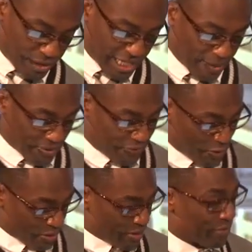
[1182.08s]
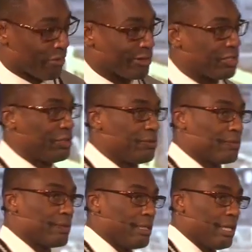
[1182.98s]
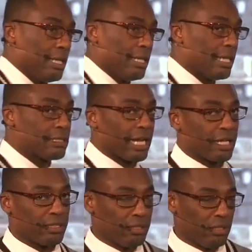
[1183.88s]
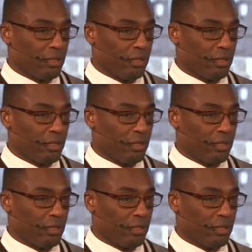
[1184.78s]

chapter 4, verse 2. Let's take a little